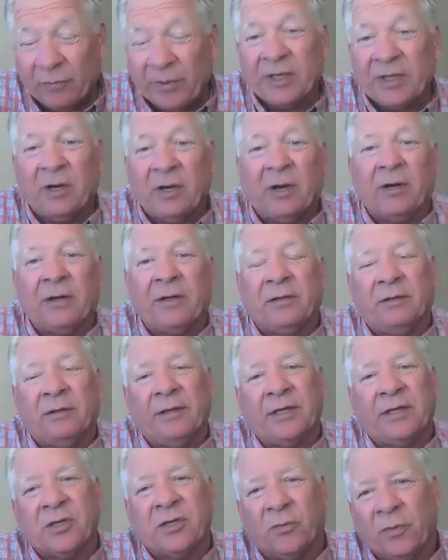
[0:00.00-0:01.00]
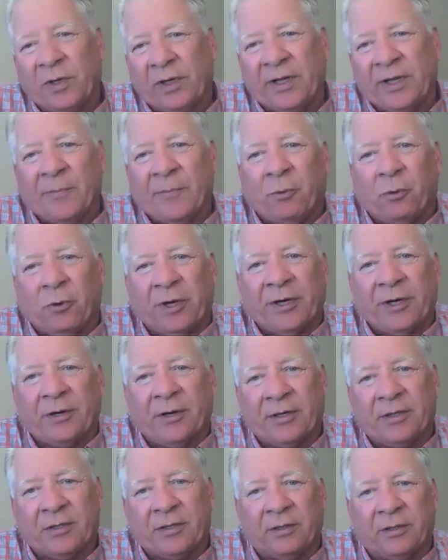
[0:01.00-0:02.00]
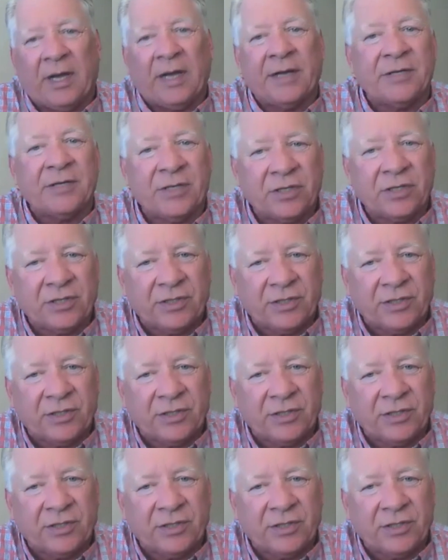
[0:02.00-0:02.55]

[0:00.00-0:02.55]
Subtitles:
written the article, it's a really important article. I